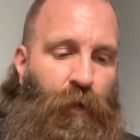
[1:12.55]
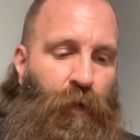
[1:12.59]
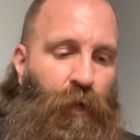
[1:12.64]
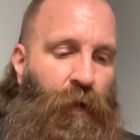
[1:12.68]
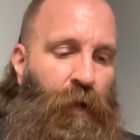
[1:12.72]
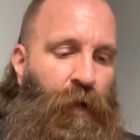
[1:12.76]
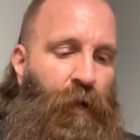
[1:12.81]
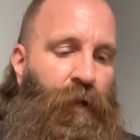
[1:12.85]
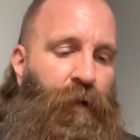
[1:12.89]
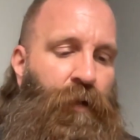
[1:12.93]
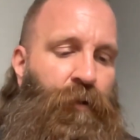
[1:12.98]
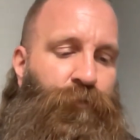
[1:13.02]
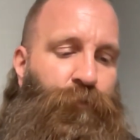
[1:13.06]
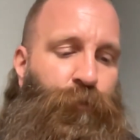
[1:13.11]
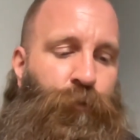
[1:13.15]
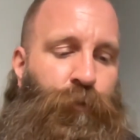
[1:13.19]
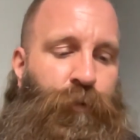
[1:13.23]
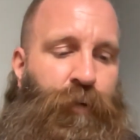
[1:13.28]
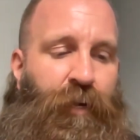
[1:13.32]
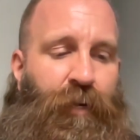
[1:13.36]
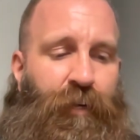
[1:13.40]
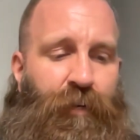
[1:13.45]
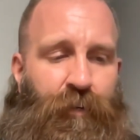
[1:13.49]
I have
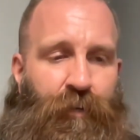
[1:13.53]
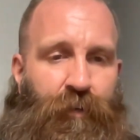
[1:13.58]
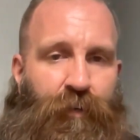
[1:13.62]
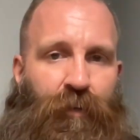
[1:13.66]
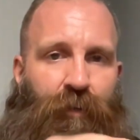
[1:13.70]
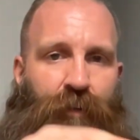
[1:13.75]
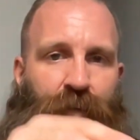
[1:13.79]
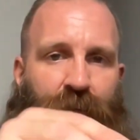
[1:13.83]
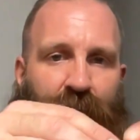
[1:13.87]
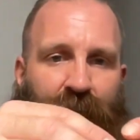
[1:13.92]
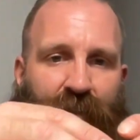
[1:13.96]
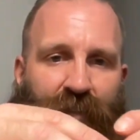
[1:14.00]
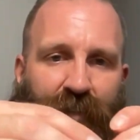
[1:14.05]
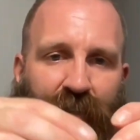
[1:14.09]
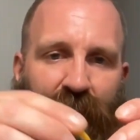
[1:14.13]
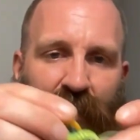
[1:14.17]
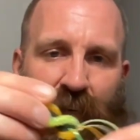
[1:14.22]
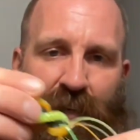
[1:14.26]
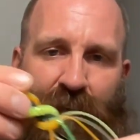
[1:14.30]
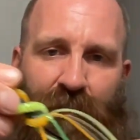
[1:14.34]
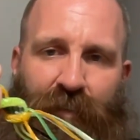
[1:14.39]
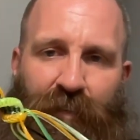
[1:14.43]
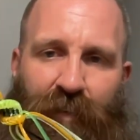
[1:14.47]
created these
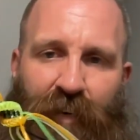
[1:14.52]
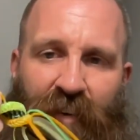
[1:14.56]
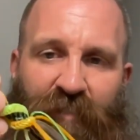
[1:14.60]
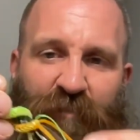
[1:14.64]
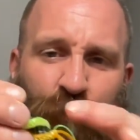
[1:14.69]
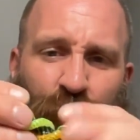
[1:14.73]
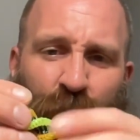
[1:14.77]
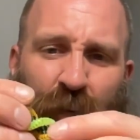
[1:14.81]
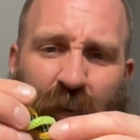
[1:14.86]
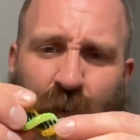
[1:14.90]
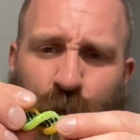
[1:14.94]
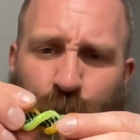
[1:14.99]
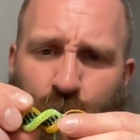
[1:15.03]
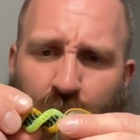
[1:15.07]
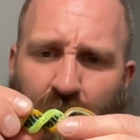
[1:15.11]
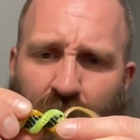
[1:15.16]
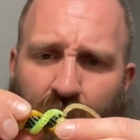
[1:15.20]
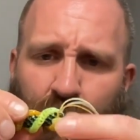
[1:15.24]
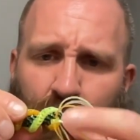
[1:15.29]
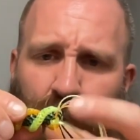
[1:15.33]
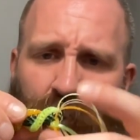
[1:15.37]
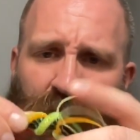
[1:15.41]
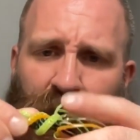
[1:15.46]
things and I've played
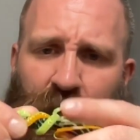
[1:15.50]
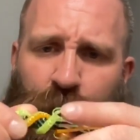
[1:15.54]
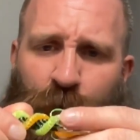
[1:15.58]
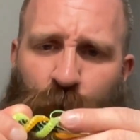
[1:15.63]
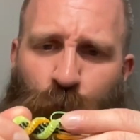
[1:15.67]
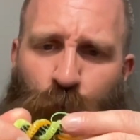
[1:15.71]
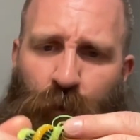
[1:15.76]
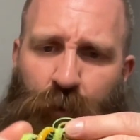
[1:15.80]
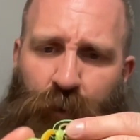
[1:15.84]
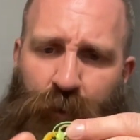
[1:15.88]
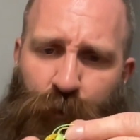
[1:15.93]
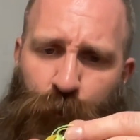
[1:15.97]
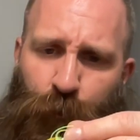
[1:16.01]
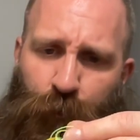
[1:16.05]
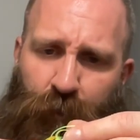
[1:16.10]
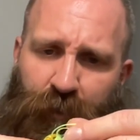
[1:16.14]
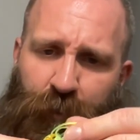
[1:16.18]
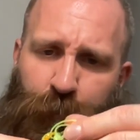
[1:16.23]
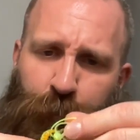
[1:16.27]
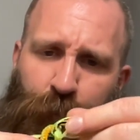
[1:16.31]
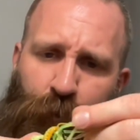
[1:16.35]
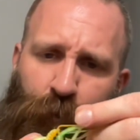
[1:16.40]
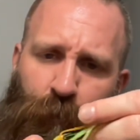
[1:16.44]
around and I've been willing to
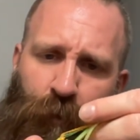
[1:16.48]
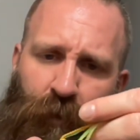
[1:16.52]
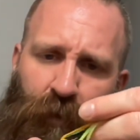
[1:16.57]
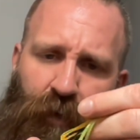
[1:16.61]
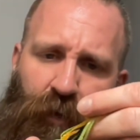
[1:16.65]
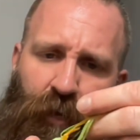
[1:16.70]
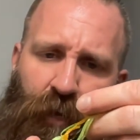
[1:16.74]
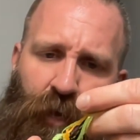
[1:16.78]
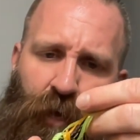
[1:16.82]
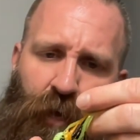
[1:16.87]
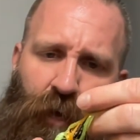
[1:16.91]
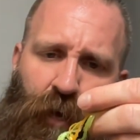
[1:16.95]
experiment.